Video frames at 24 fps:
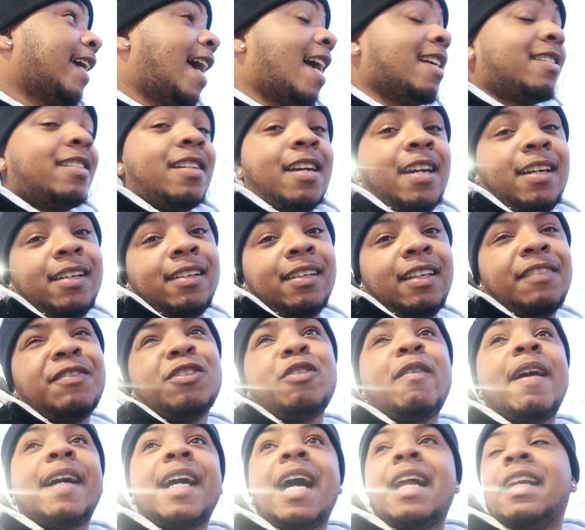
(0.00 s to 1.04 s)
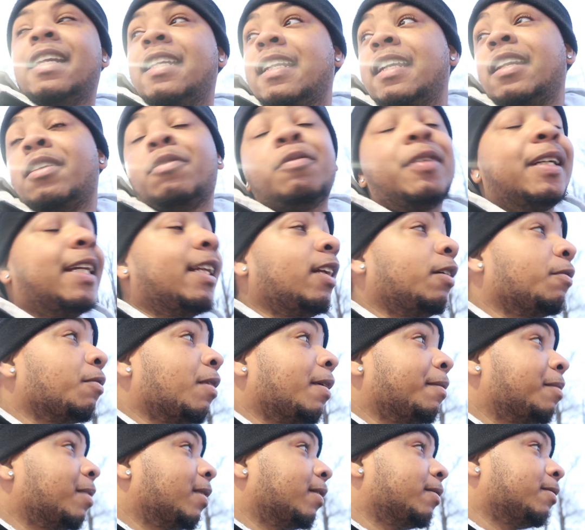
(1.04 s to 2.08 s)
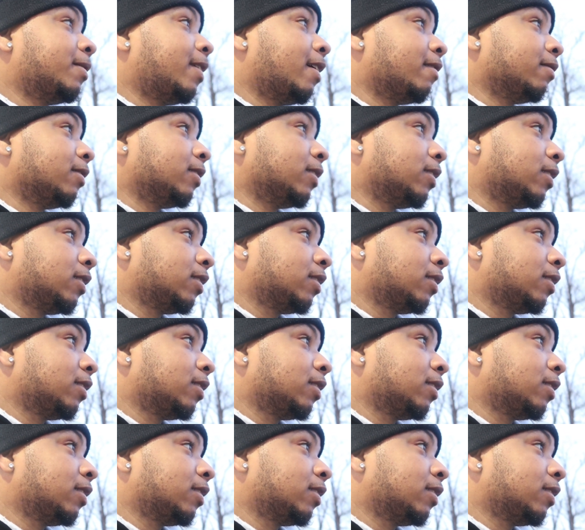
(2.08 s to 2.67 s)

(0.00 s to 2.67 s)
gas tank, even though I kind of needed one anyway, but whatever.